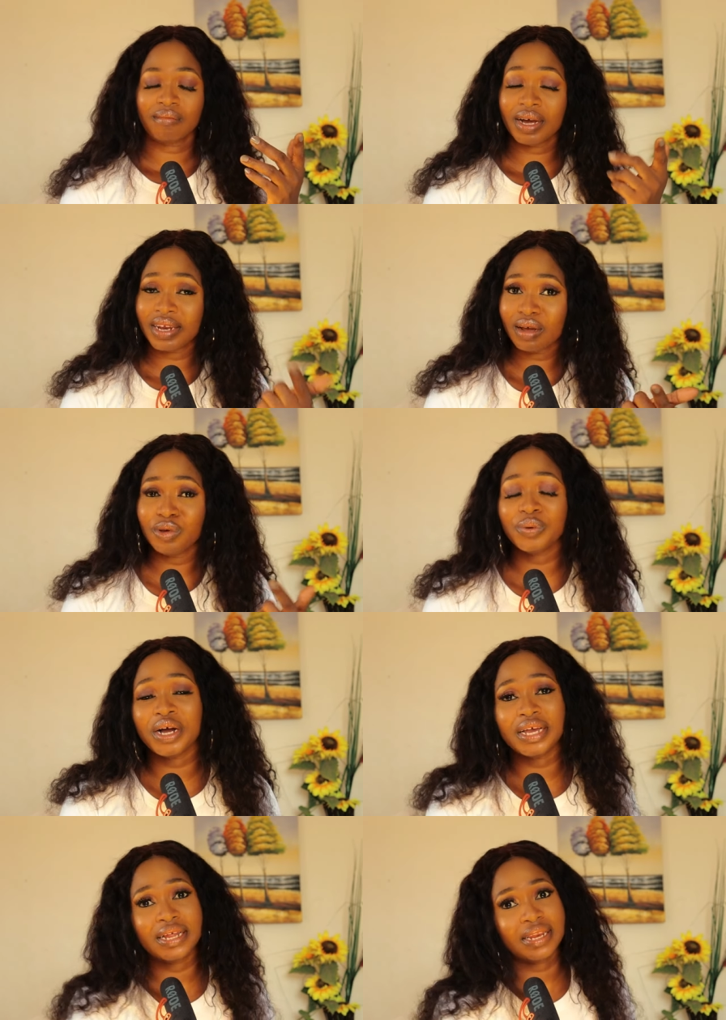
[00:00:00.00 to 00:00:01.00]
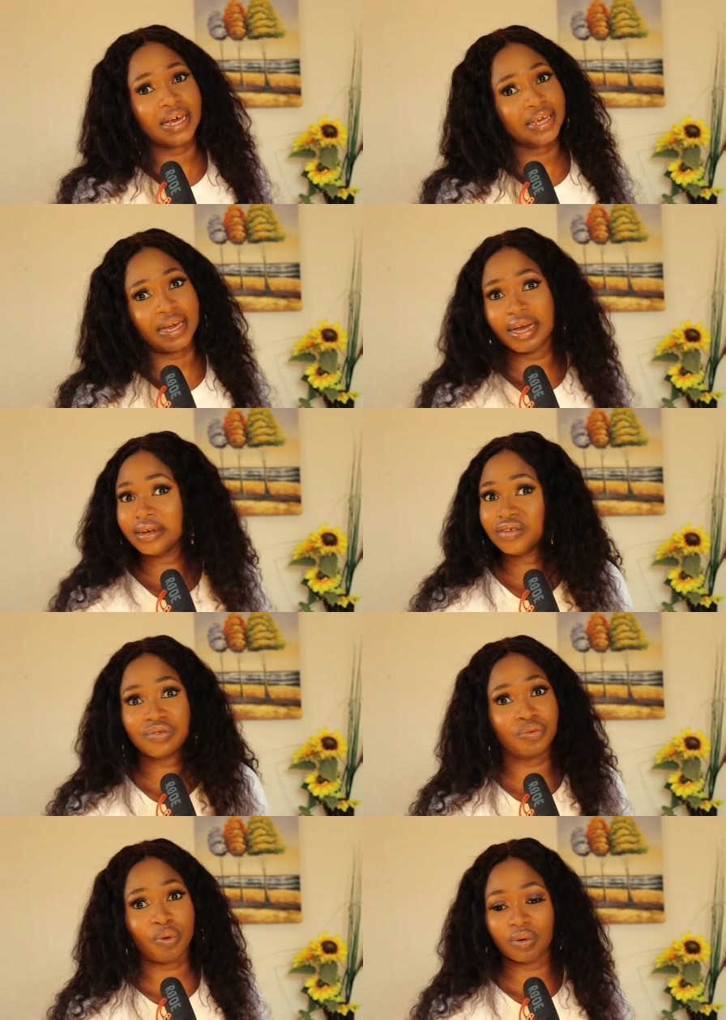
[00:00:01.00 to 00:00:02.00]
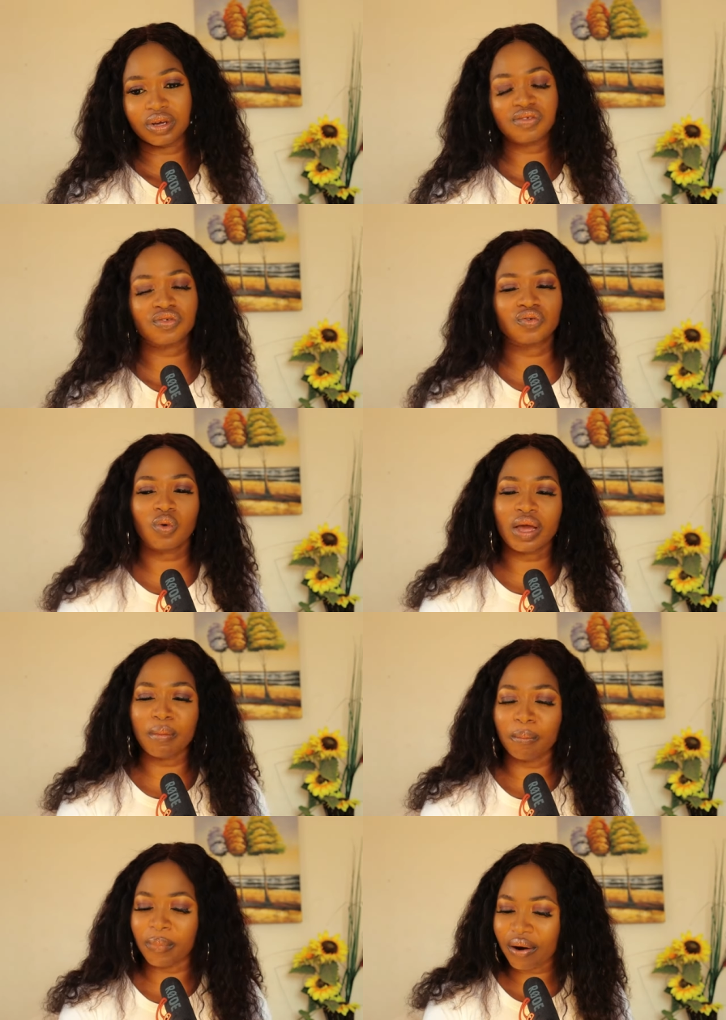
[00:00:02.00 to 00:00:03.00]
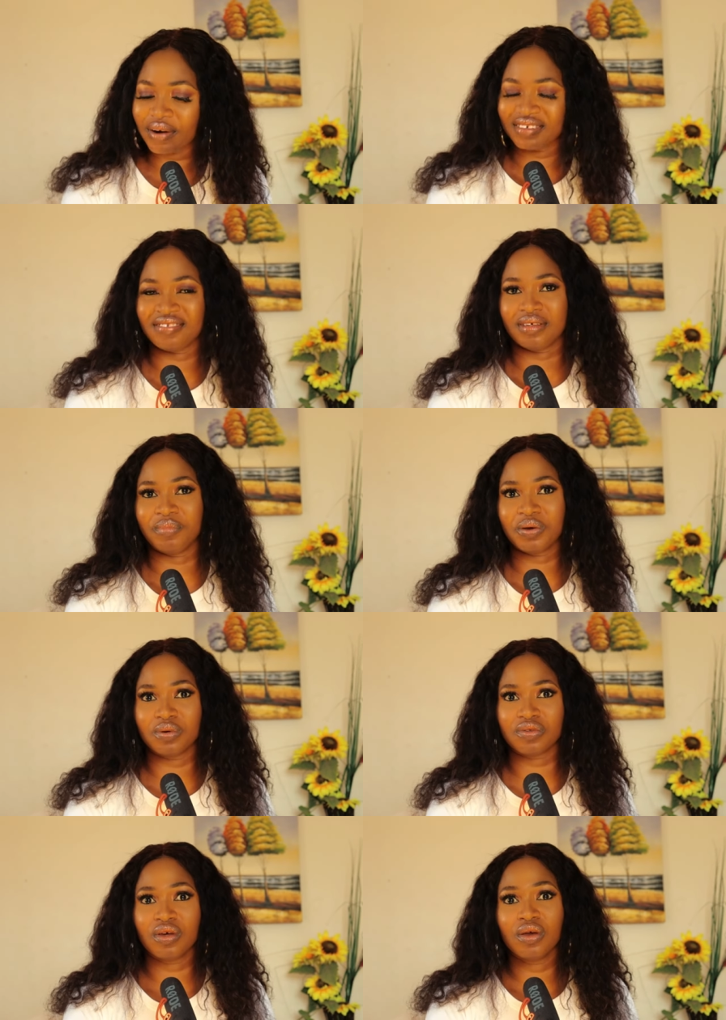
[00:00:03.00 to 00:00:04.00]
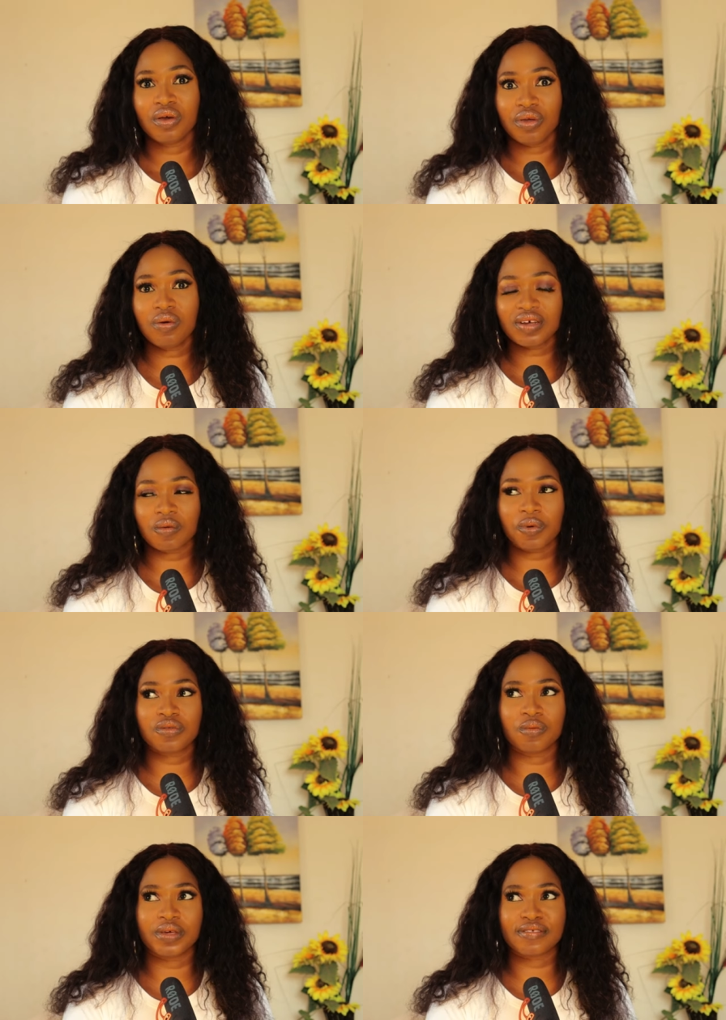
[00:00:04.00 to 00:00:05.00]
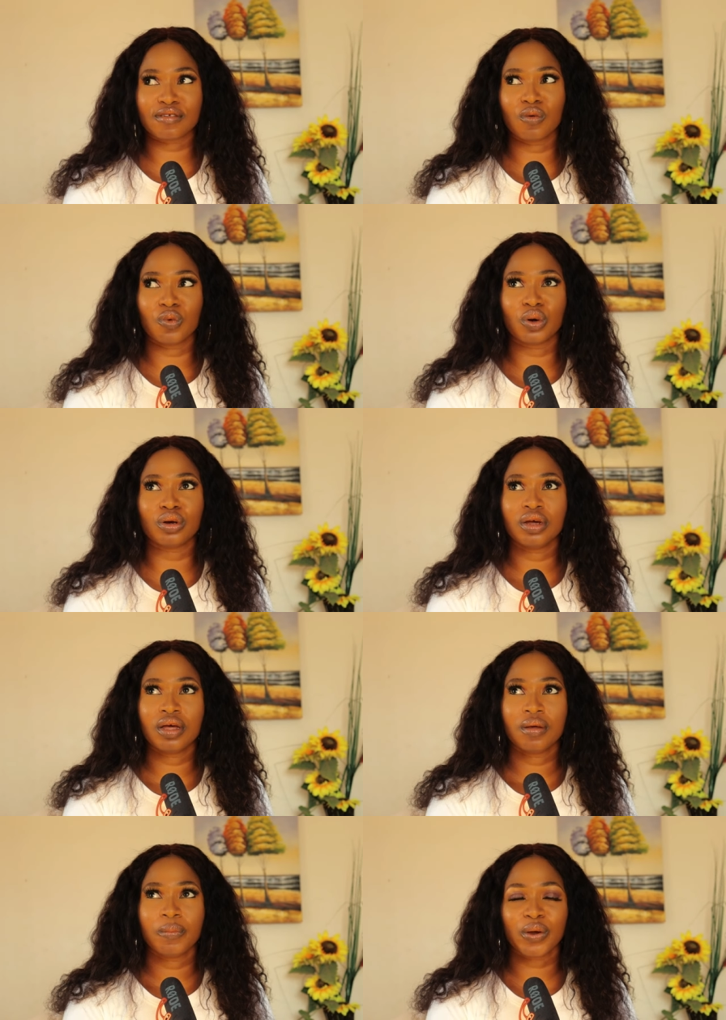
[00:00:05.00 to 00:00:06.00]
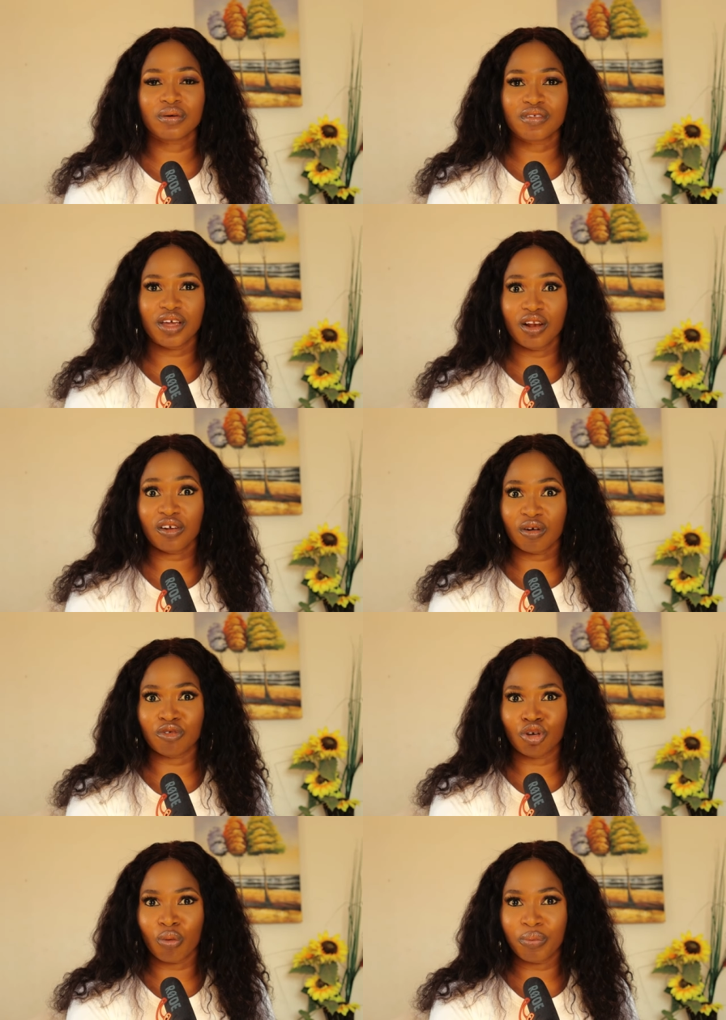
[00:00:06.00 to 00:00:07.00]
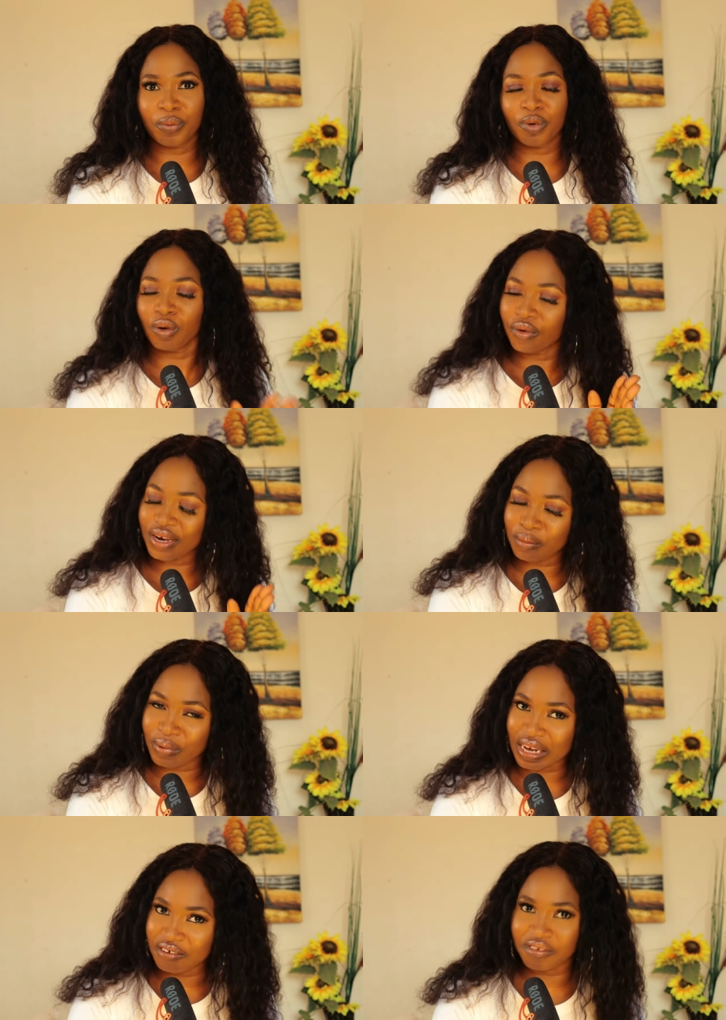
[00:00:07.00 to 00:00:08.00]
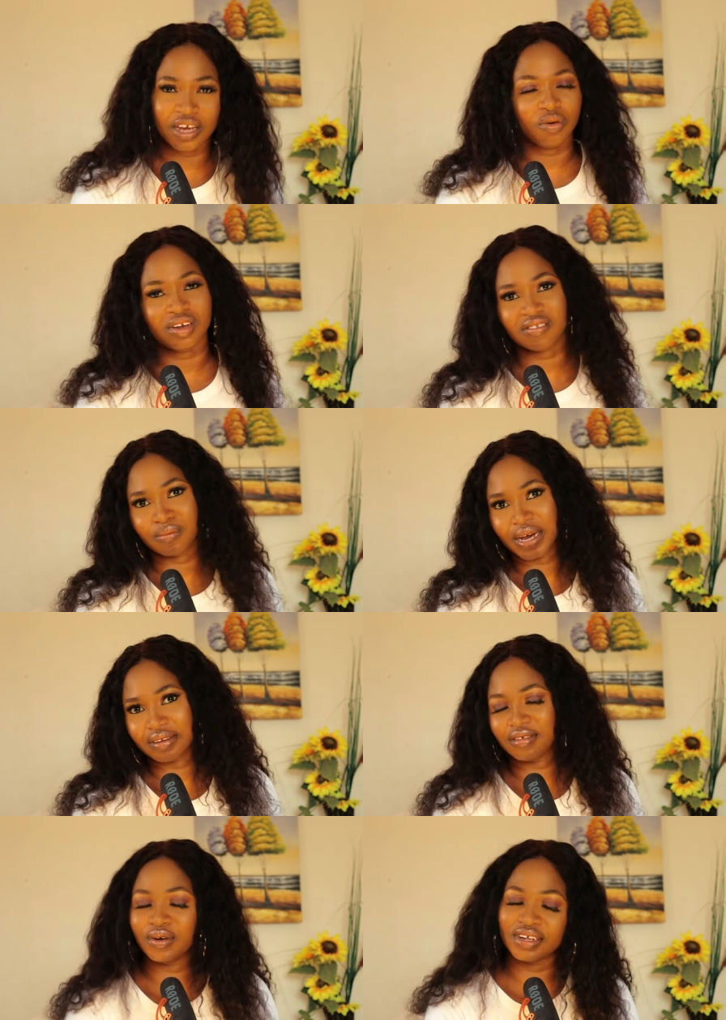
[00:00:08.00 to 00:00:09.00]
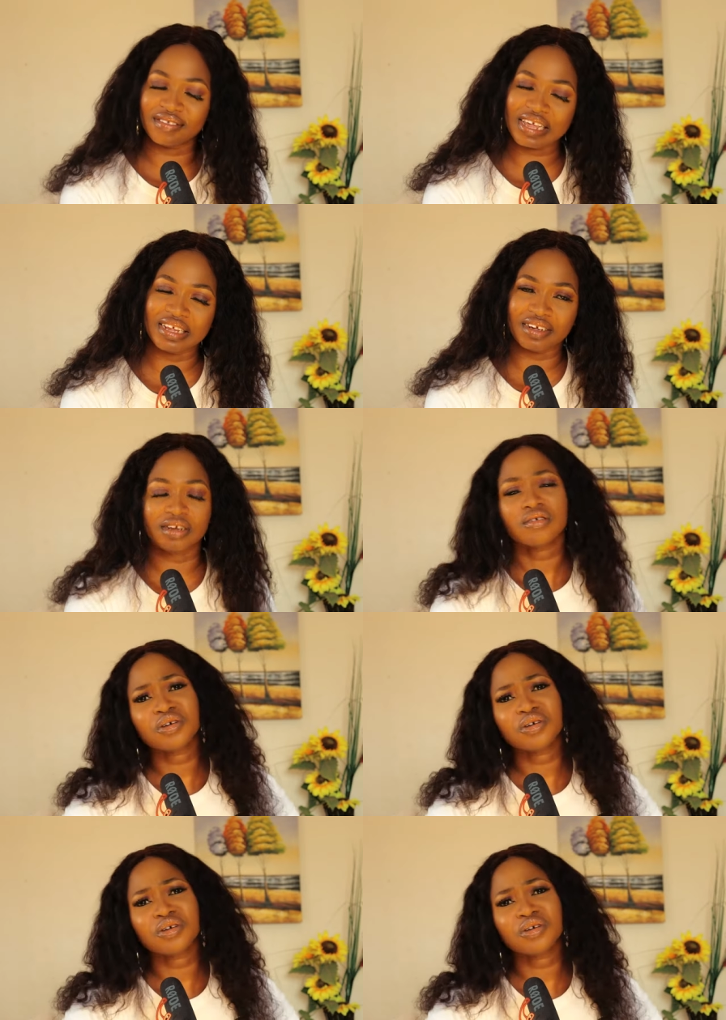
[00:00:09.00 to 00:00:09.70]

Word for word: Madam, you are a liar, and it's wrong. It's so embarrassing, because you are supposed to be someone, because a lot of dumb people already believe that you are smart, you are intelligent.